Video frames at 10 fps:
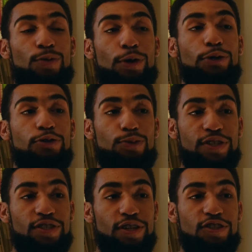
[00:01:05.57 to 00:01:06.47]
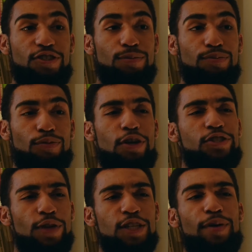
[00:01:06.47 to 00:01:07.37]
Eroglu's research.
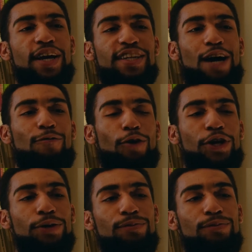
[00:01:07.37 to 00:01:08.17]
So let's break it down for you.